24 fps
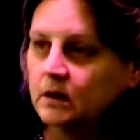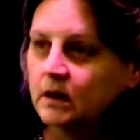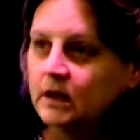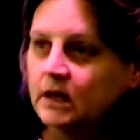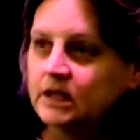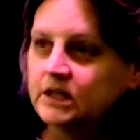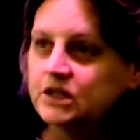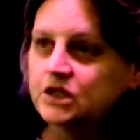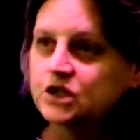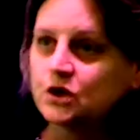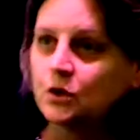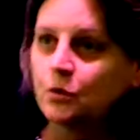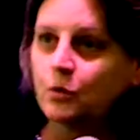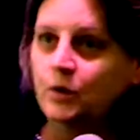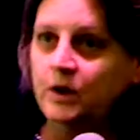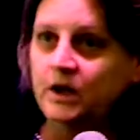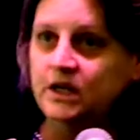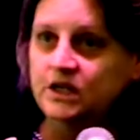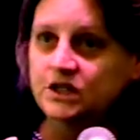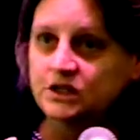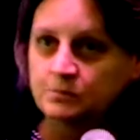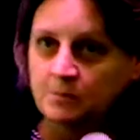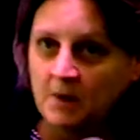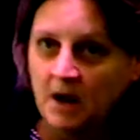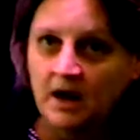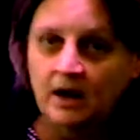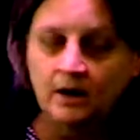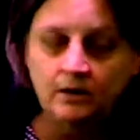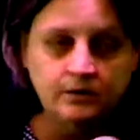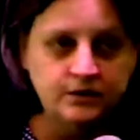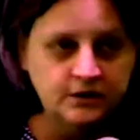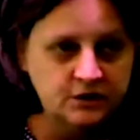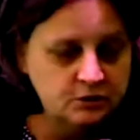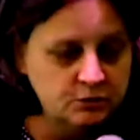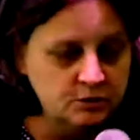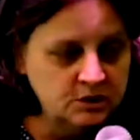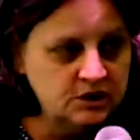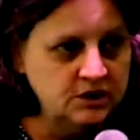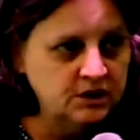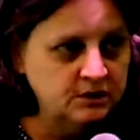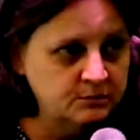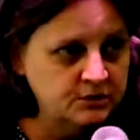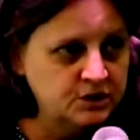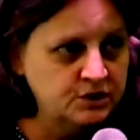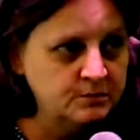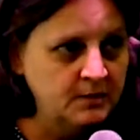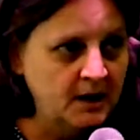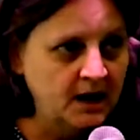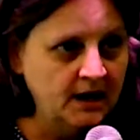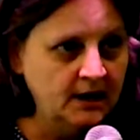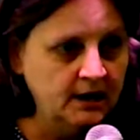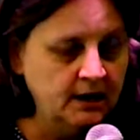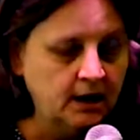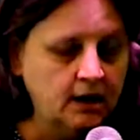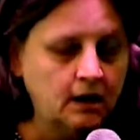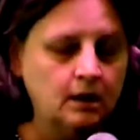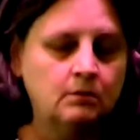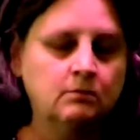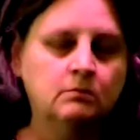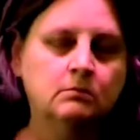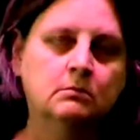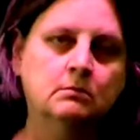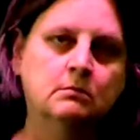And so when he smiled, this was him smiling.